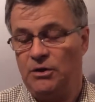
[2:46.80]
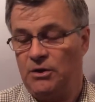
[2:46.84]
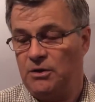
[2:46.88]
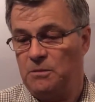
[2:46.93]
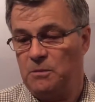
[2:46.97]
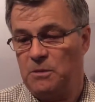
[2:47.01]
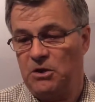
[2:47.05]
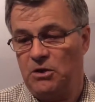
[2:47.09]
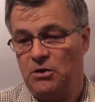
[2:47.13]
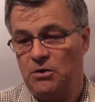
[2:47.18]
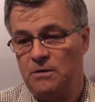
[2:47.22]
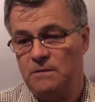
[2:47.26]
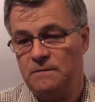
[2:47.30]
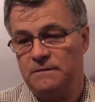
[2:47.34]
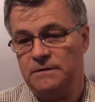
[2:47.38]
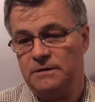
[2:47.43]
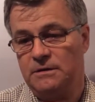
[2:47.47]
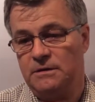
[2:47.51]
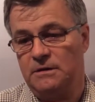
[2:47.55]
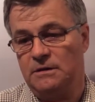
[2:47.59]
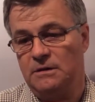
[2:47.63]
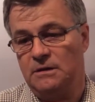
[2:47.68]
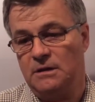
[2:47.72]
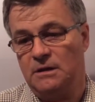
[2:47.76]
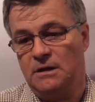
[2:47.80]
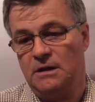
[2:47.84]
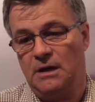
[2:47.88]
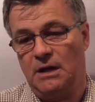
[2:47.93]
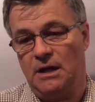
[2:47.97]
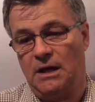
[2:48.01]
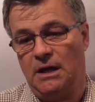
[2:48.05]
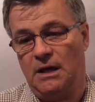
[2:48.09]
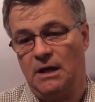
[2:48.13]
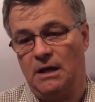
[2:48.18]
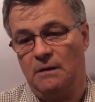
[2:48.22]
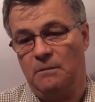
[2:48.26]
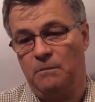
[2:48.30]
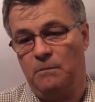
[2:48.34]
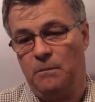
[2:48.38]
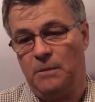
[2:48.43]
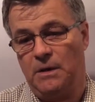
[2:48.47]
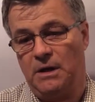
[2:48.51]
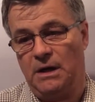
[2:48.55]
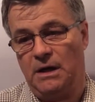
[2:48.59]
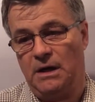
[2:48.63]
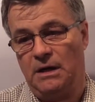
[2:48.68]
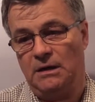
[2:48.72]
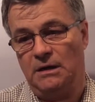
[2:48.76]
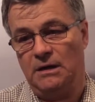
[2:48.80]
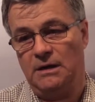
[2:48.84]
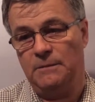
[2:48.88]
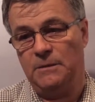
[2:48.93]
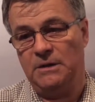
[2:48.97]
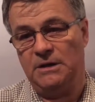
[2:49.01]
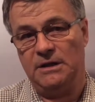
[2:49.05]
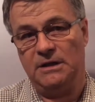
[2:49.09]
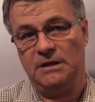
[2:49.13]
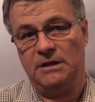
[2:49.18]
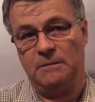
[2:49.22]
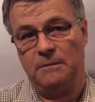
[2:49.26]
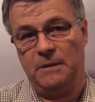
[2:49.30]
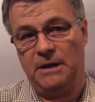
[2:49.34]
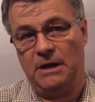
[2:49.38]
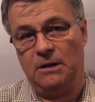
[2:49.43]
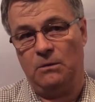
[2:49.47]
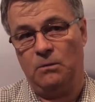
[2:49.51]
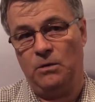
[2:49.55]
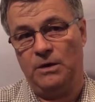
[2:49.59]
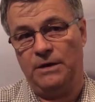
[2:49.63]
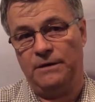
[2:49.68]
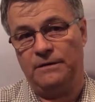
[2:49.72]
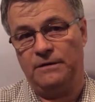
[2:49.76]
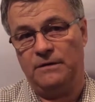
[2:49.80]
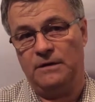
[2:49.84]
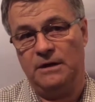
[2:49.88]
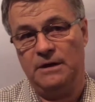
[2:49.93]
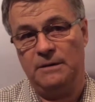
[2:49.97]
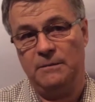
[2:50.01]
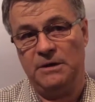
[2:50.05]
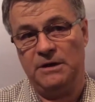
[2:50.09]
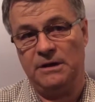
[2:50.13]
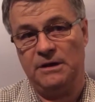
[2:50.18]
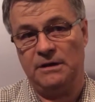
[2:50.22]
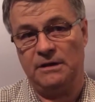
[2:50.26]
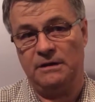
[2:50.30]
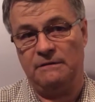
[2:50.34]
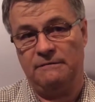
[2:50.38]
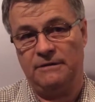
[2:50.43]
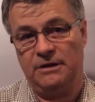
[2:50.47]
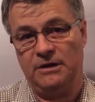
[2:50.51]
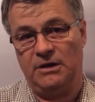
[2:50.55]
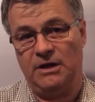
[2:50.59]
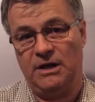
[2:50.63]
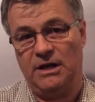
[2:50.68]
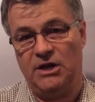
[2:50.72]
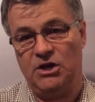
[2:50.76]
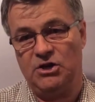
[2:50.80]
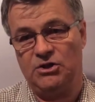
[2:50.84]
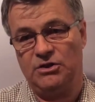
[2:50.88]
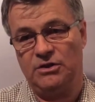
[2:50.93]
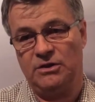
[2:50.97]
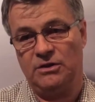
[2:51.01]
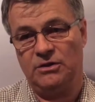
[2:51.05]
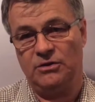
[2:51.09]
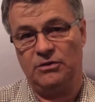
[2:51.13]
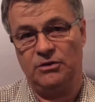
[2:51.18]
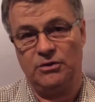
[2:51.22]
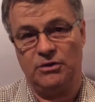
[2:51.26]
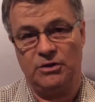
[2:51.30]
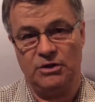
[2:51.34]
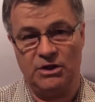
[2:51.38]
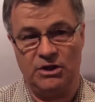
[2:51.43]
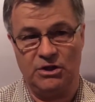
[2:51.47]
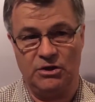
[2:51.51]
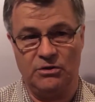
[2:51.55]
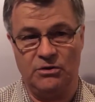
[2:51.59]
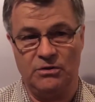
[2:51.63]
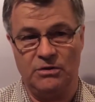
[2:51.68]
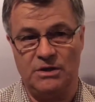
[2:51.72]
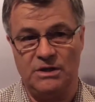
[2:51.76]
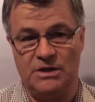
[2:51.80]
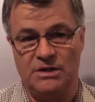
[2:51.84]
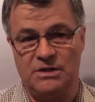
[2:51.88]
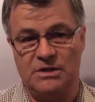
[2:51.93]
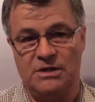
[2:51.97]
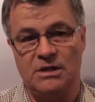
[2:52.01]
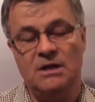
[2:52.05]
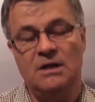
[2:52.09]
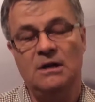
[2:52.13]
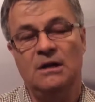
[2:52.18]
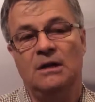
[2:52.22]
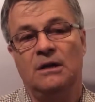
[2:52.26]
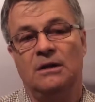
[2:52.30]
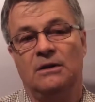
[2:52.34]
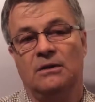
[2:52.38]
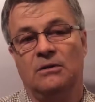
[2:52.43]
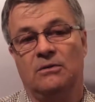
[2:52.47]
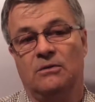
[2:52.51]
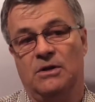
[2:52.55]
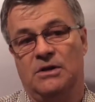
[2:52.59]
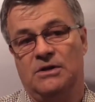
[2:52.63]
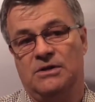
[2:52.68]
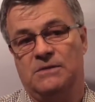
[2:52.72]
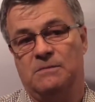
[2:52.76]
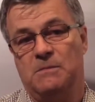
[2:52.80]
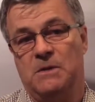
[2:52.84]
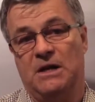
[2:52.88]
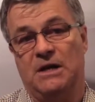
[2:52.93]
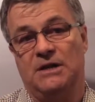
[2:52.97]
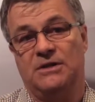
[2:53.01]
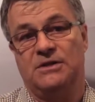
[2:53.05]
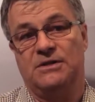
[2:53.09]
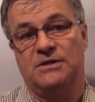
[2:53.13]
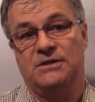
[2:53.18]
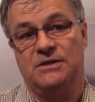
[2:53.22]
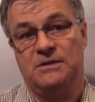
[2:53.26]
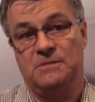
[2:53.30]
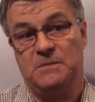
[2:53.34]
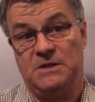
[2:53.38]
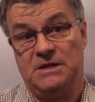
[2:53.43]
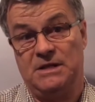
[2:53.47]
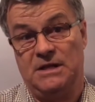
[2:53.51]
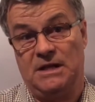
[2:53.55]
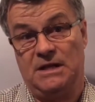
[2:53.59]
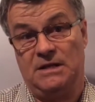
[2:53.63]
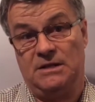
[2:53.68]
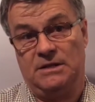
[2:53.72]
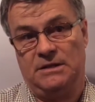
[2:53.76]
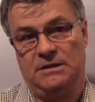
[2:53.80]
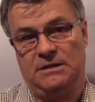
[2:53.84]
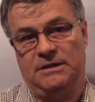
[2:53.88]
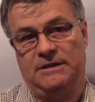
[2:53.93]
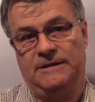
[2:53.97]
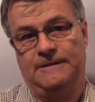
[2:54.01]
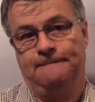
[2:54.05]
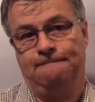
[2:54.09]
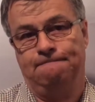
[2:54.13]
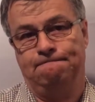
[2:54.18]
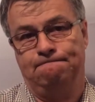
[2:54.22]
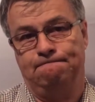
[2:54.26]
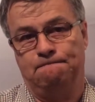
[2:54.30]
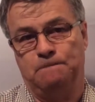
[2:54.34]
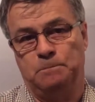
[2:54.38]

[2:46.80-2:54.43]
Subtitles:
You can be confident that by limiting the bout width, limiting the variation, you can increase the gross margin substantially.